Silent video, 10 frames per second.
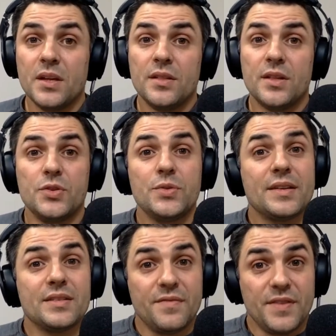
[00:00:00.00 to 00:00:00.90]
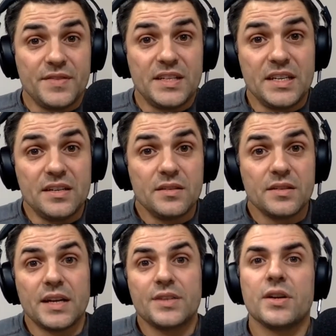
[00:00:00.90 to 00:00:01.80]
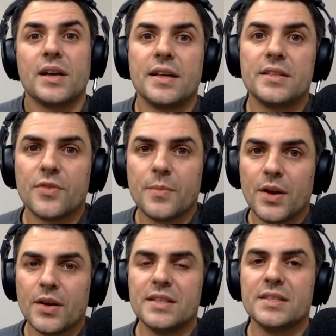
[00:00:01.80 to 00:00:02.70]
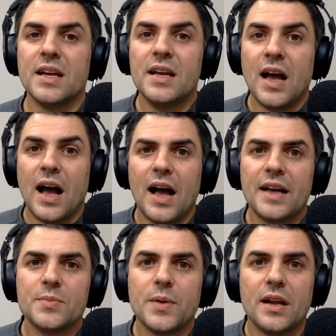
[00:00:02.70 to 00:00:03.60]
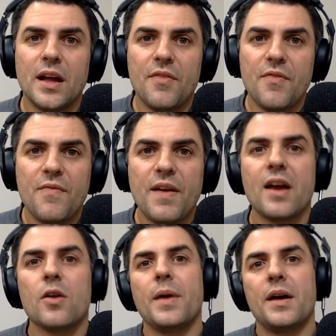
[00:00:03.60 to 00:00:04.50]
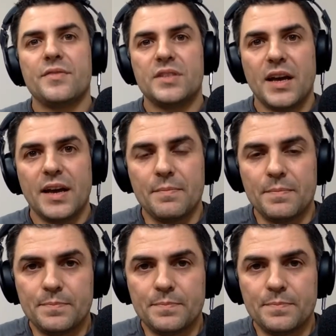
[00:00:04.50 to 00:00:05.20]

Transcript: the 2015 dietary guidelines for Americans, I spent a fair amount of time